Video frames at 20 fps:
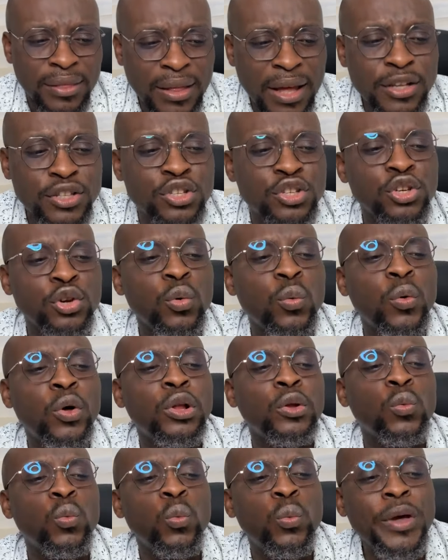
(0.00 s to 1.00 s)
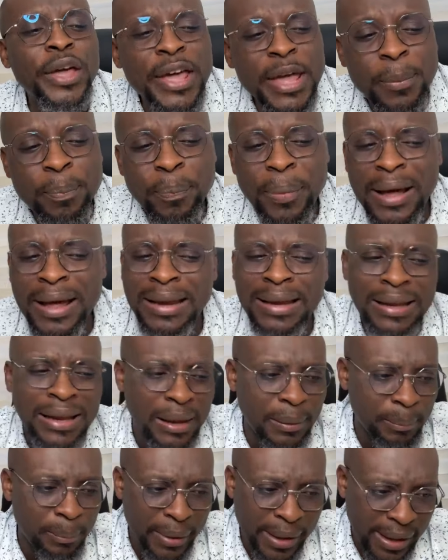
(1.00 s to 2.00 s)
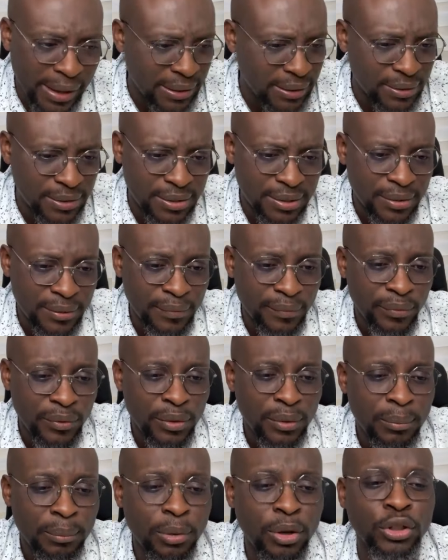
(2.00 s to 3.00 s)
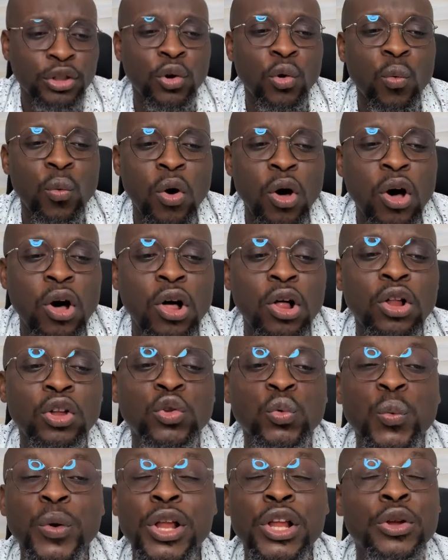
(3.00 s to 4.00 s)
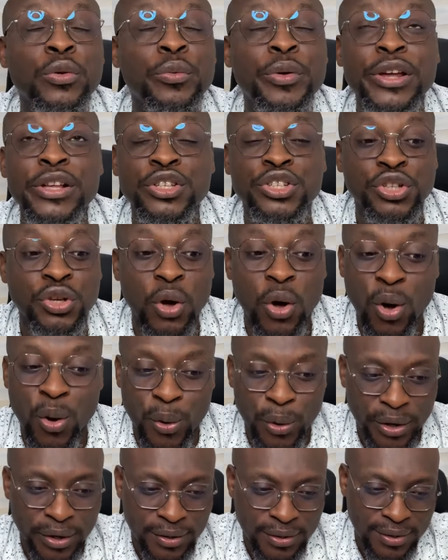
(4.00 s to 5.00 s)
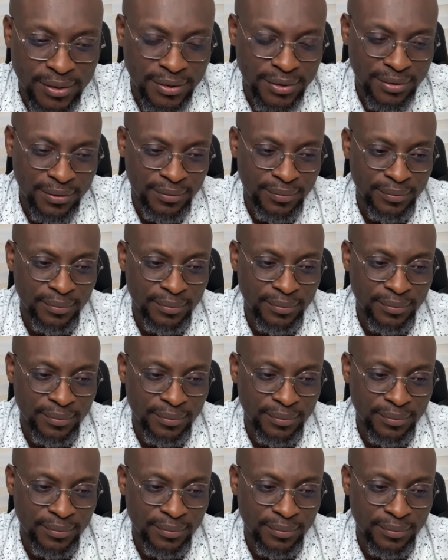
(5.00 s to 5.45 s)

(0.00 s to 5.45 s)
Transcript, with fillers: that you will weep and lament, but the world will rejoice.